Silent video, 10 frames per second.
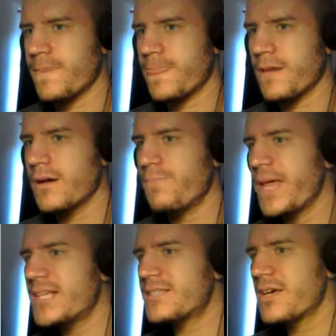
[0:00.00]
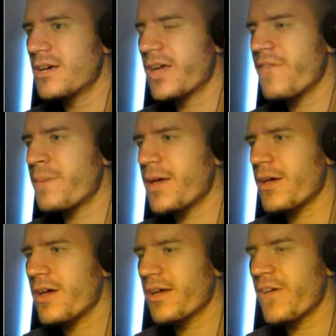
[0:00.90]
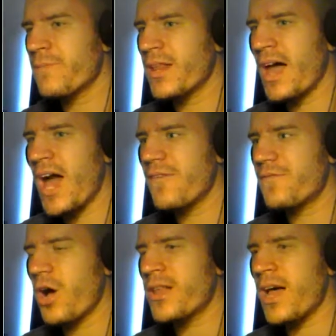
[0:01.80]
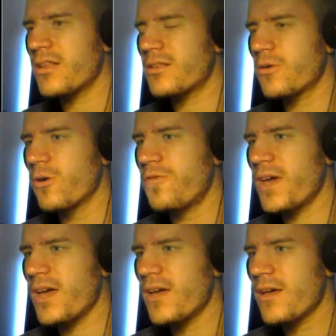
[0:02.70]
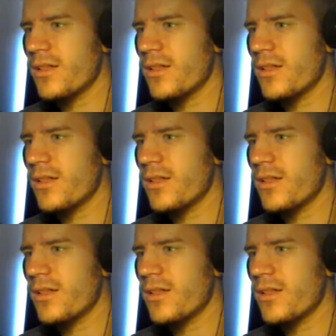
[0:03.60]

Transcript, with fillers: Uh, please, give me, give me life, Donut, Goofy,